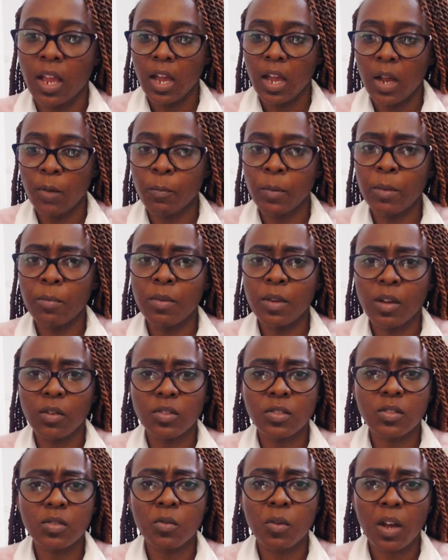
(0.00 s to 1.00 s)
and maybe I'll
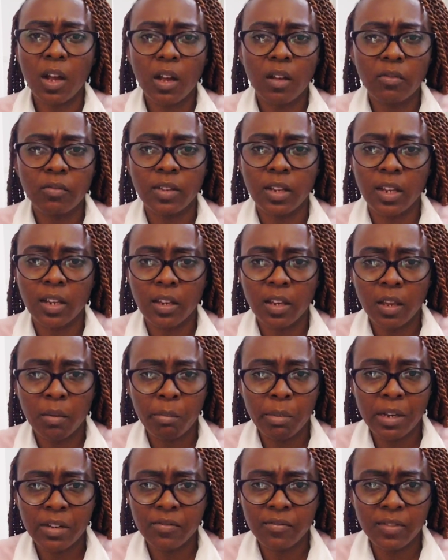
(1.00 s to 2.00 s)
still have like a
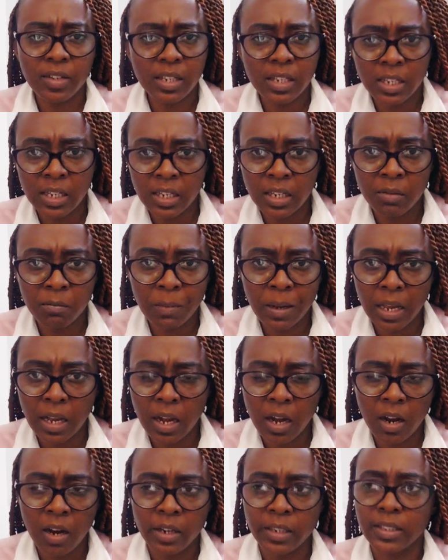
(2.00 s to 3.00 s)
bad feeling in my
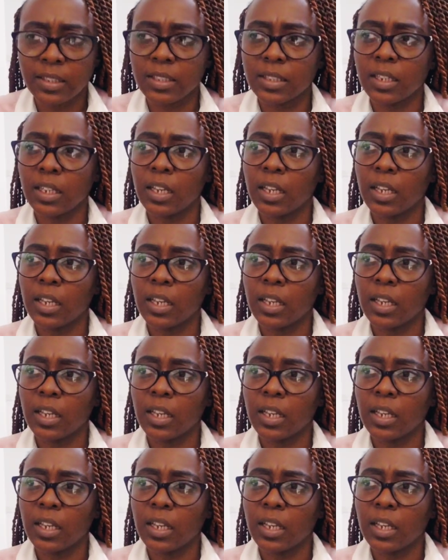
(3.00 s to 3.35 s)
heart